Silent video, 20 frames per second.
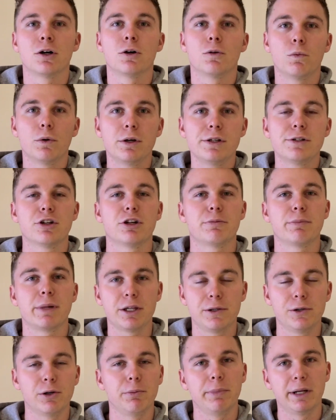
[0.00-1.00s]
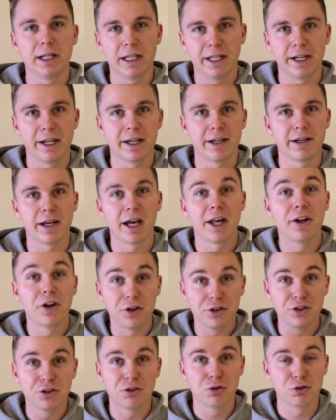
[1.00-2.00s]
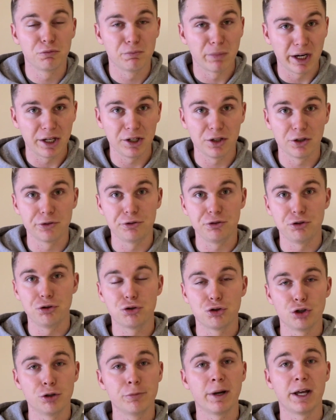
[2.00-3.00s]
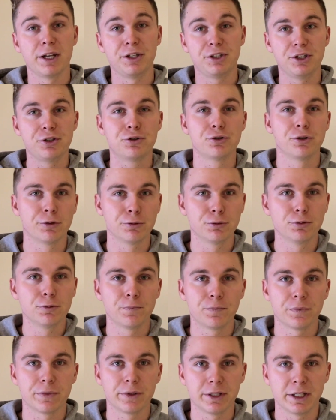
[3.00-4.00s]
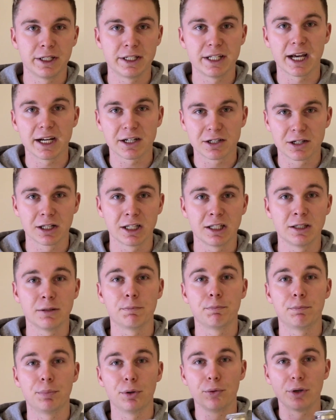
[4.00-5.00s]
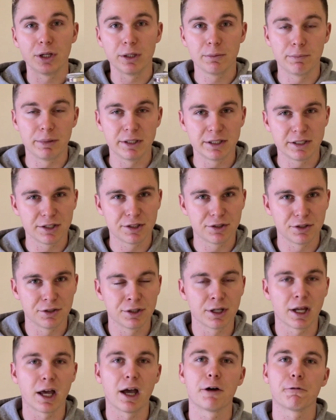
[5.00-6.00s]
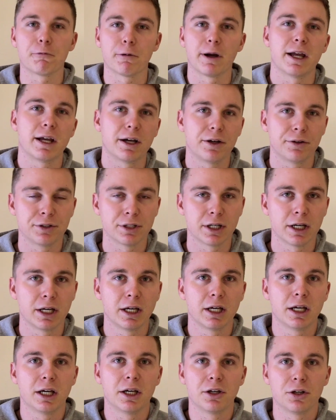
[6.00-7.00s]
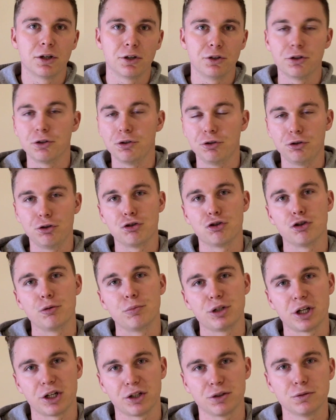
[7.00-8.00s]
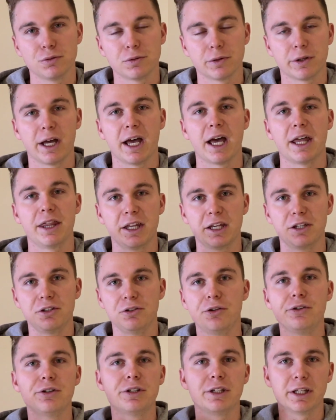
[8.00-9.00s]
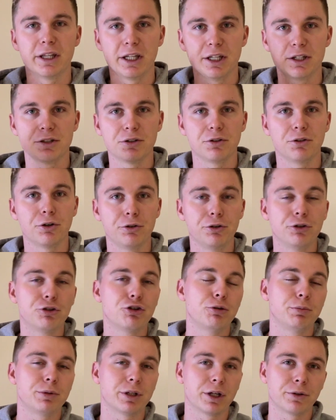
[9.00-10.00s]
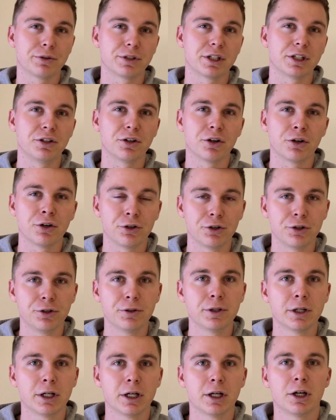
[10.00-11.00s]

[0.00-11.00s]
What is going to make you a millionaire and earn you good money on YouTube and digital is actually building businesses around your YouTube channel and then using these your YouTube channels that you own